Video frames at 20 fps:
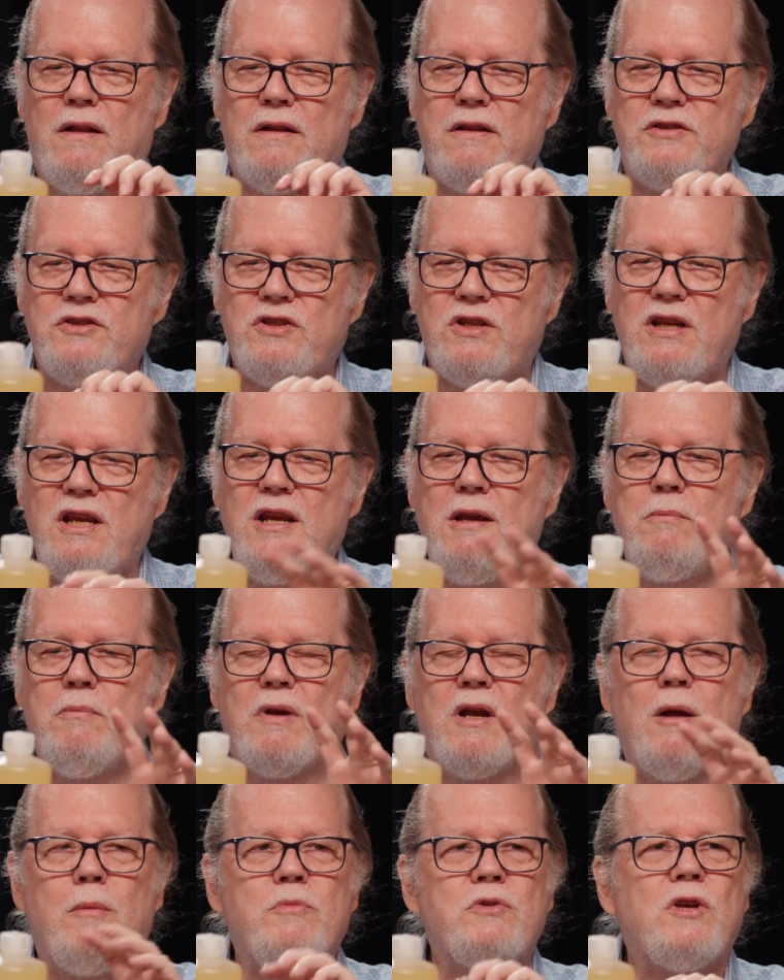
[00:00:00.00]
the
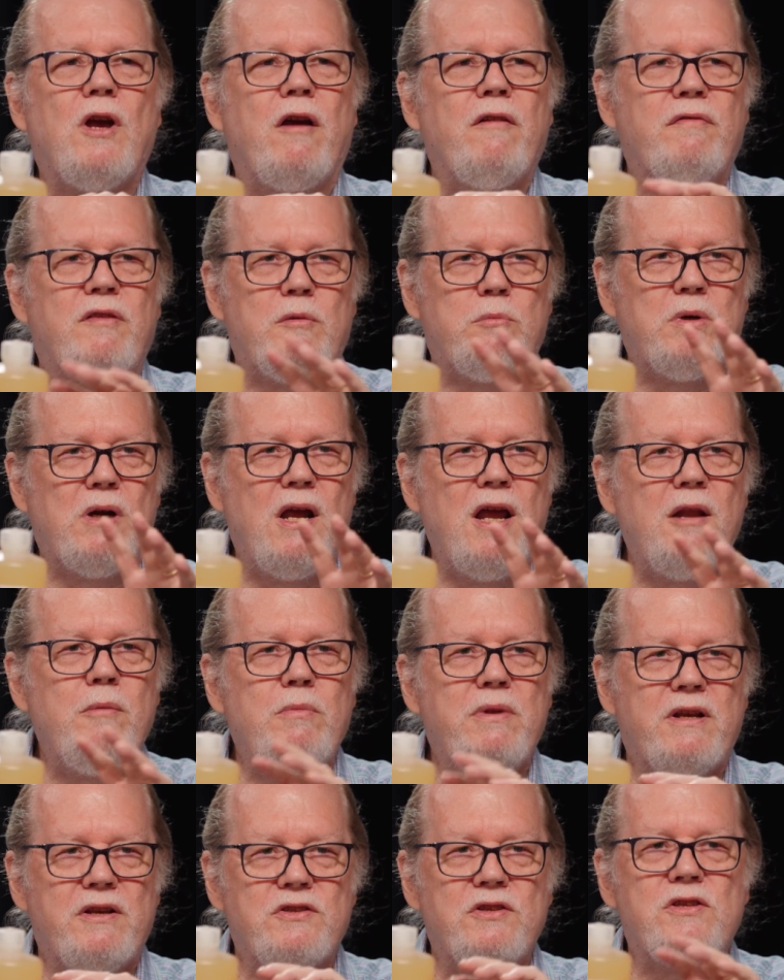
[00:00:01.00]
steam comes off the
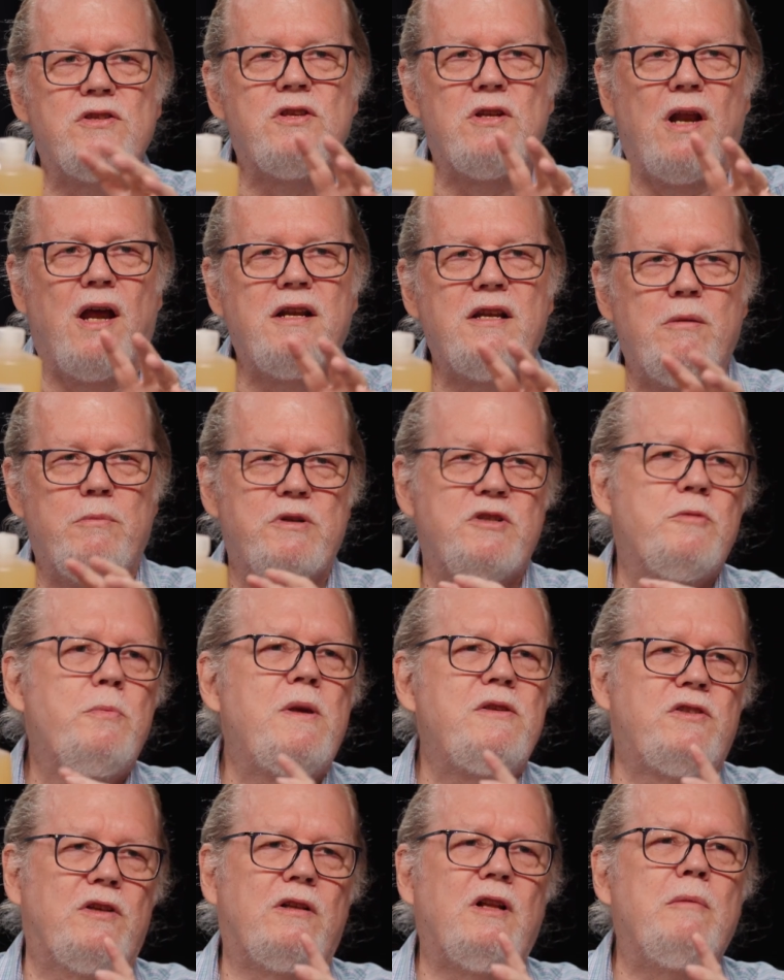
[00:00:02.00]
brine because it's at high temperature. It's
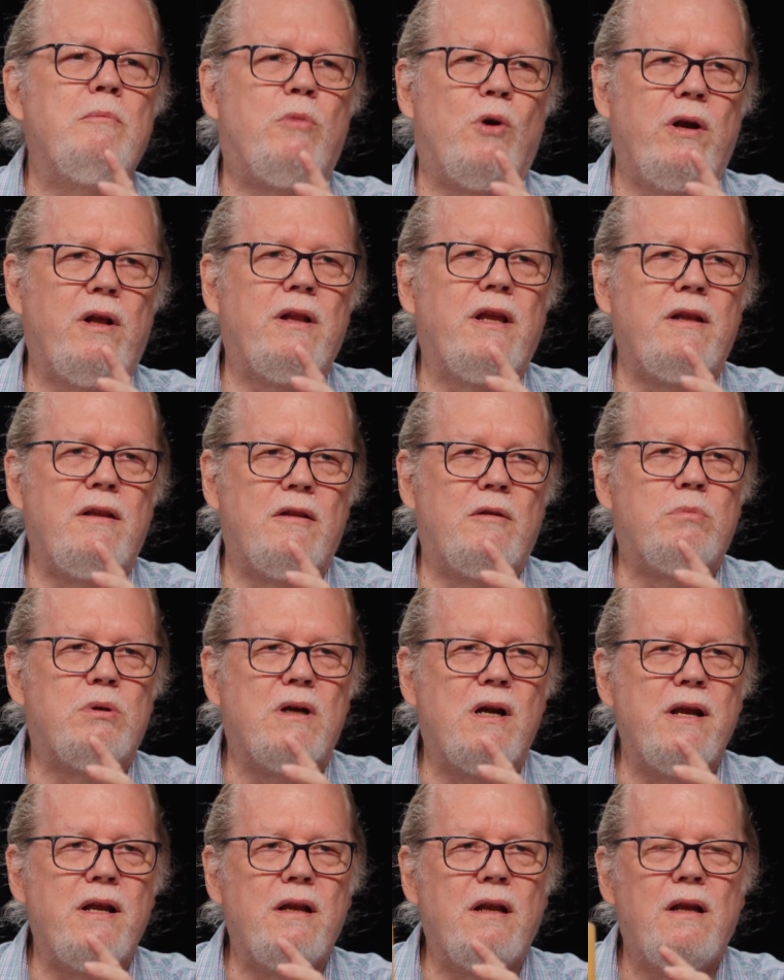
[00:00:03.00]
basically boiling the
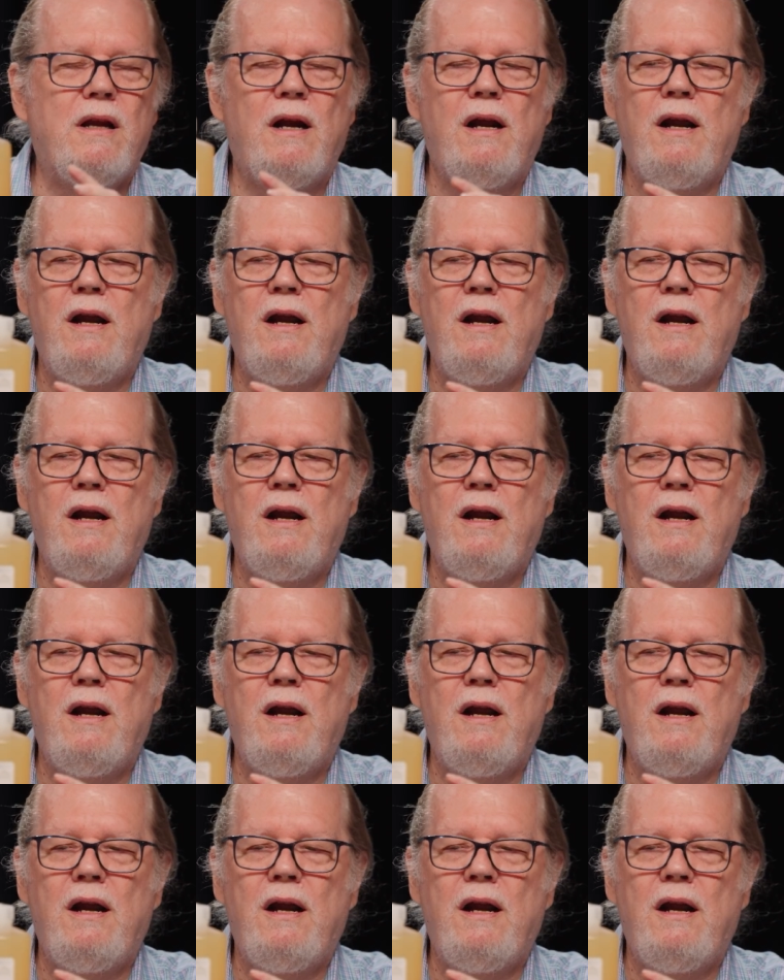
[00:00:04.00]
brine.